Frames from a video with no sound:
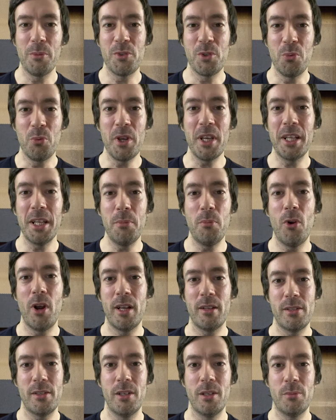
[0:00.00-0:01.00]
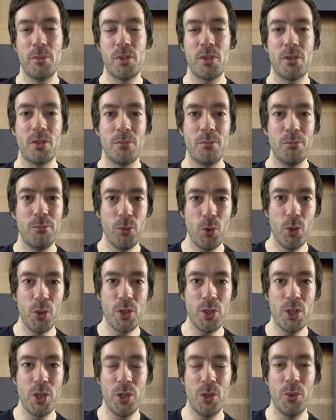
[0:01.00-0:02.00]
to Weekly Brand Tips, brought
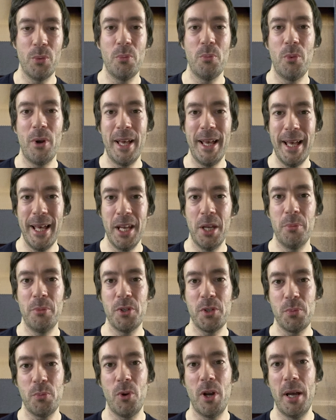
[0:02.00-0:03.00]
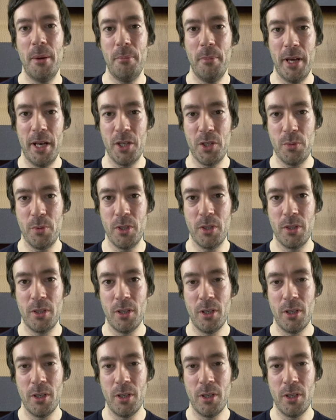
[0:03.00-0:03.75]
to you by Elements Brand Management.